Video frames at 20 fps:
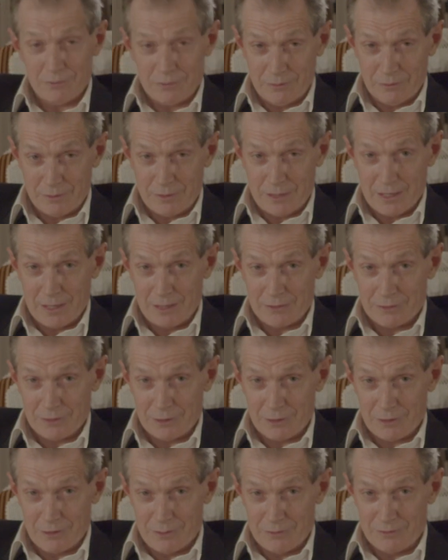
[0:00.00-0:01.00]
looking at
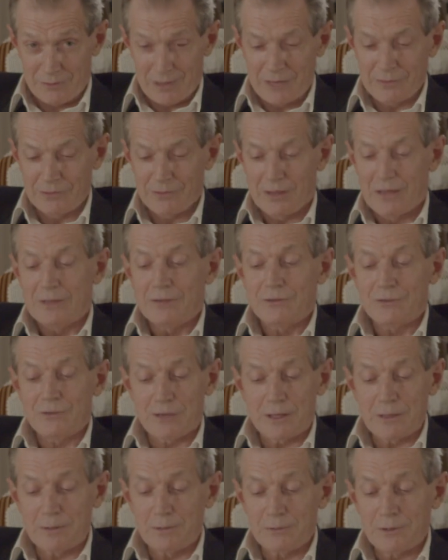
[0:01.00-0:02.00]
the contents,
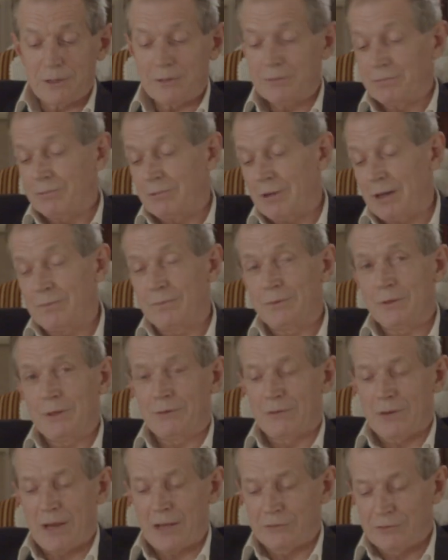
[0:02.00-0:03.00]
sealed it, wrote the
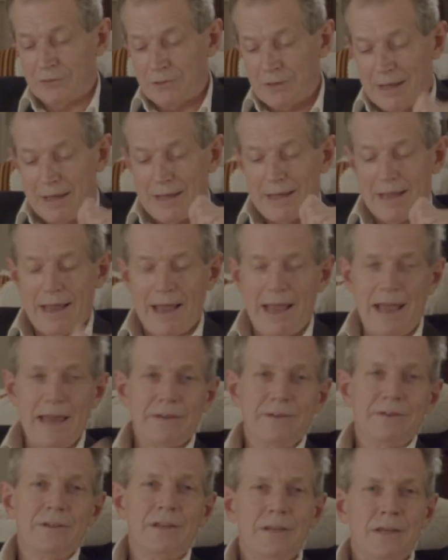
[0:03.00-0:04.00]
address, and
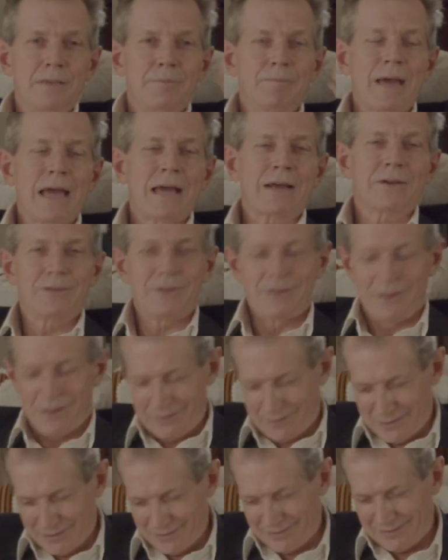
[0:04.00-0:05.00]
handed it back to her
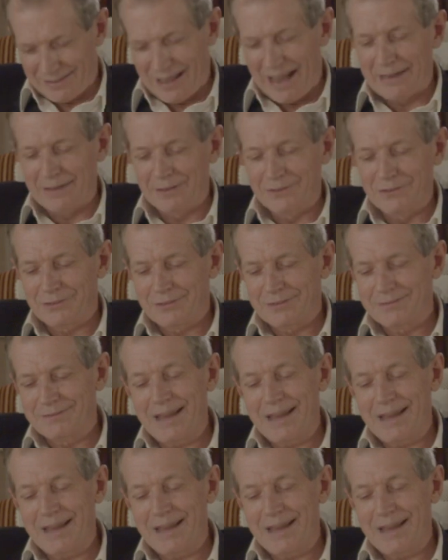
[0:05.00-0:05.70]
in silence.